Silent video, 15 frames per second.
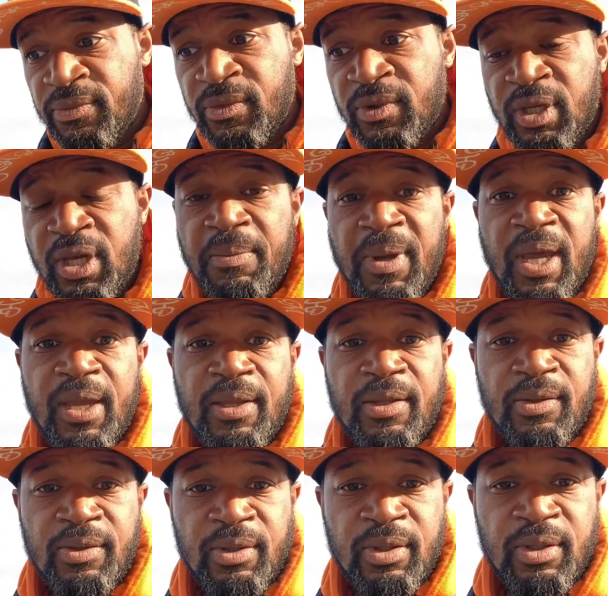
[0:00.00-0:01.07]
come on.
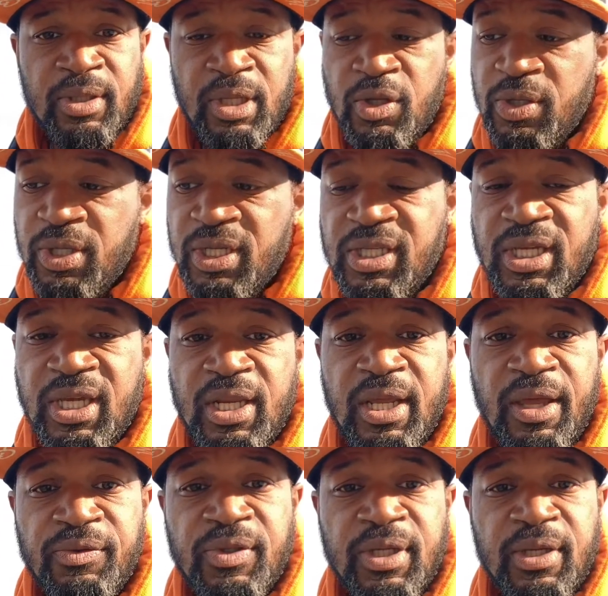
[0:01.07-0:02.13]
Then you need to get
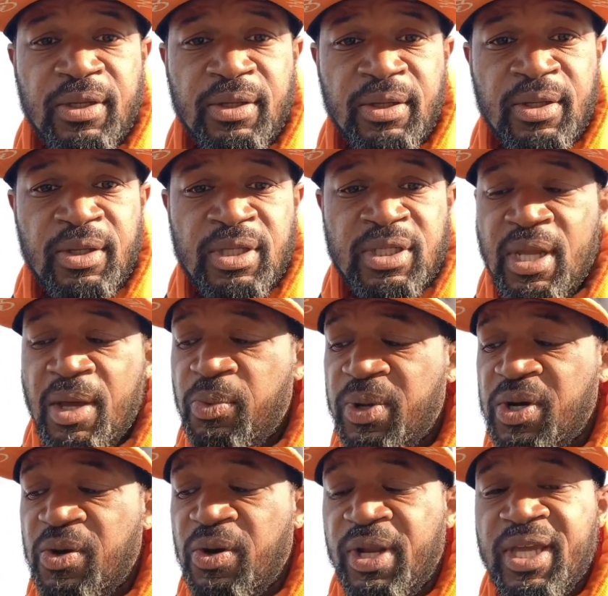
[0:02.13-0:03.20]
healthier. Stop
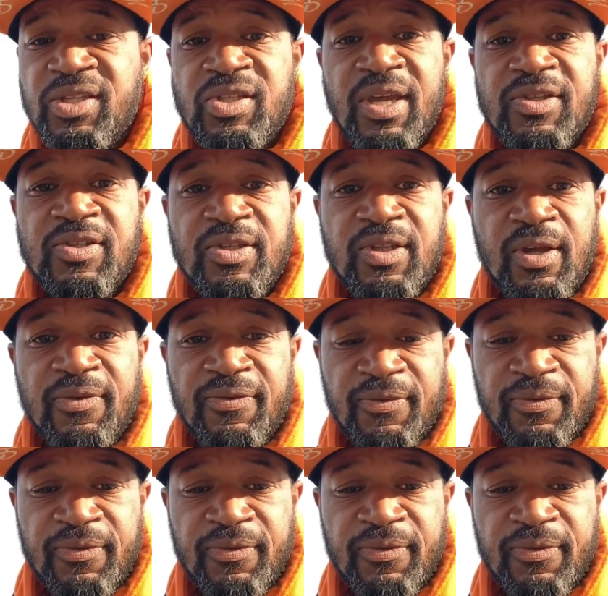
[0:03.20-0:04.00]
wearing all that tight stuff.